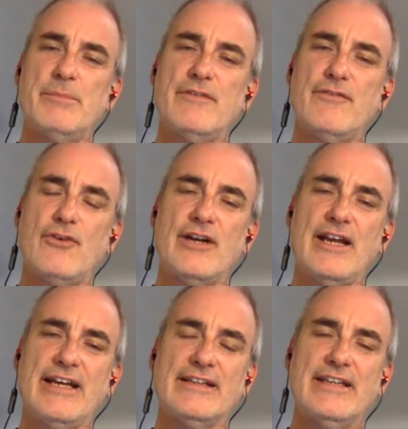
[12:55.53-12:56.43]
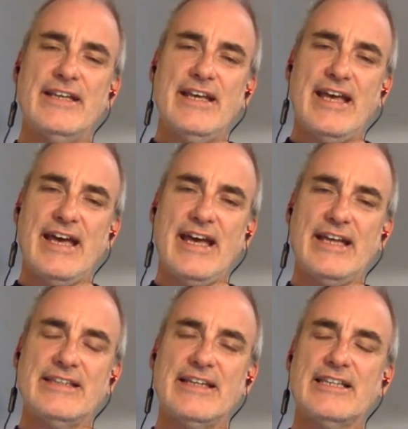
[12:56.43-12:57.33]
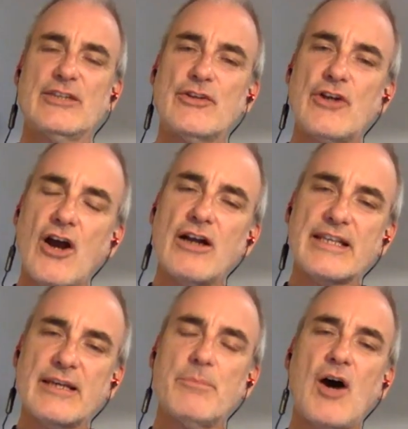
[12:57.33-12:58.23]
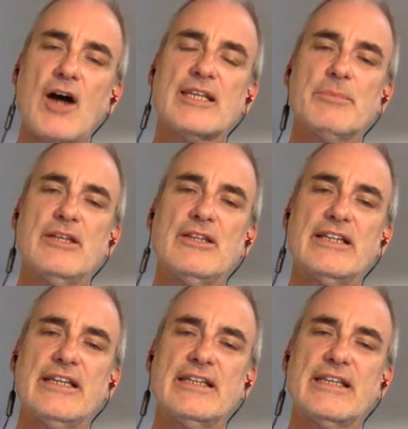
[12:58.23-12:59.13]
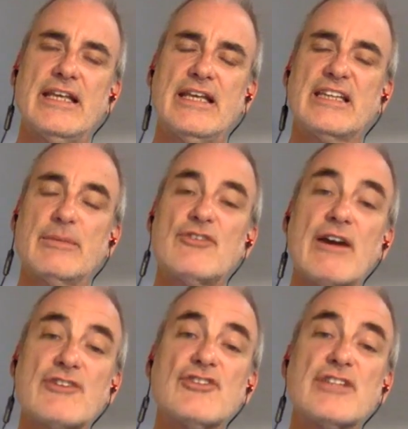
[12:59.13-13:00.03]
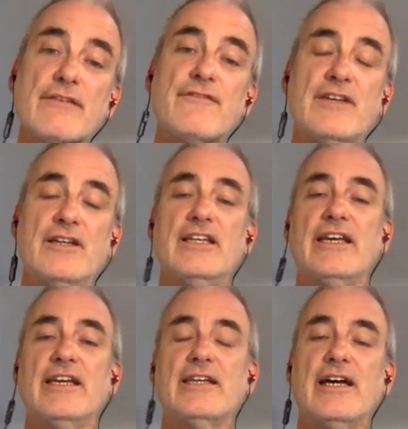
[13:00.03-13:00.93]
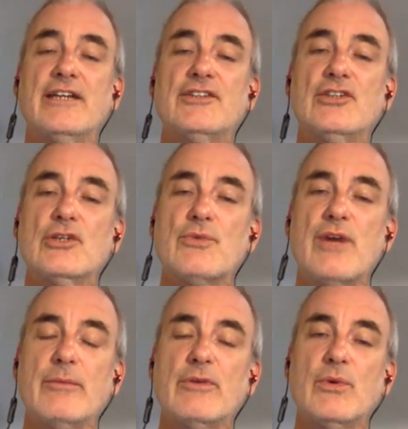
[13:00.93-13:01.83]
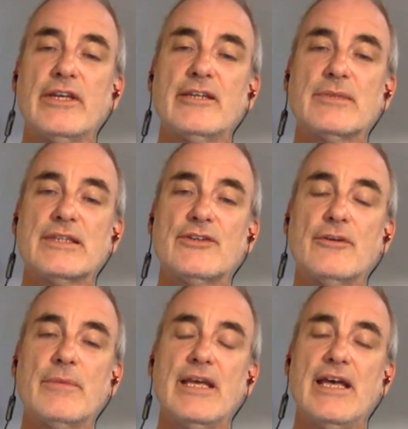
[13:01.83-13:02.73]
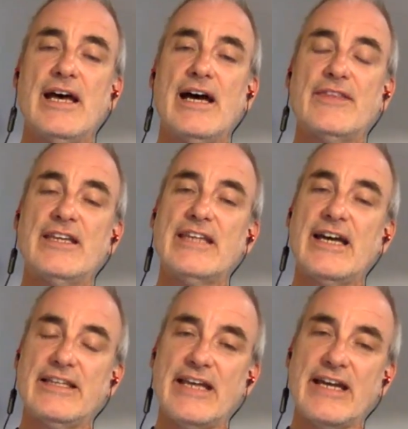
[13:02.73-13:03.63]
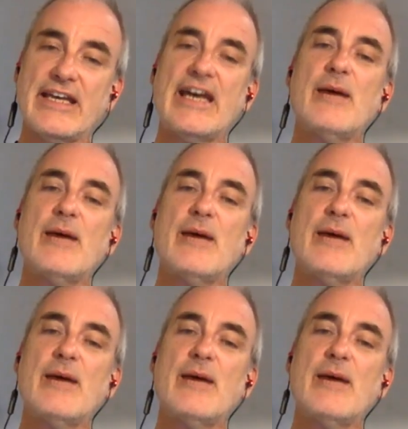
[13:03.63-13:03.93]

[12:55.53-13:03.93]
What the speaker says: beforehand. And so there are some possibilities, some structures of feeling, to use Raymond Williams' term, I think that can